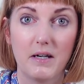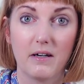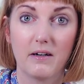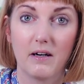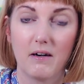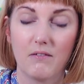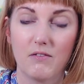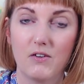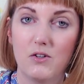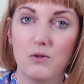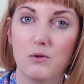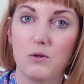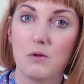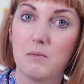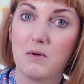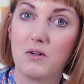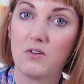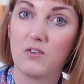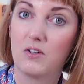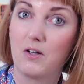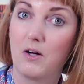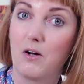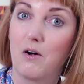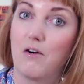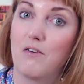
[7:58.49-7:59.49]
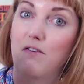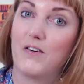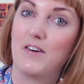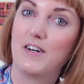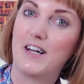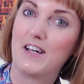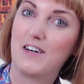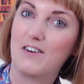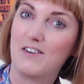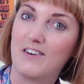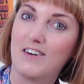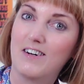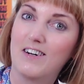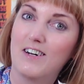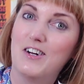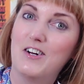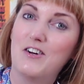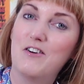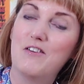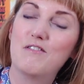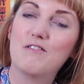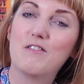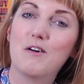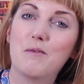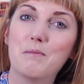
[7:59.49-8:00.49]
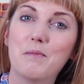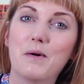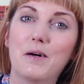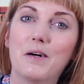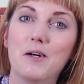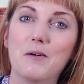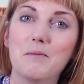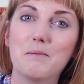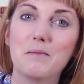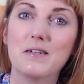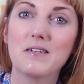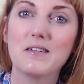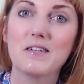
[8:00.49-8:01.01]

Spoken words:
I have to do it myself and then run behind my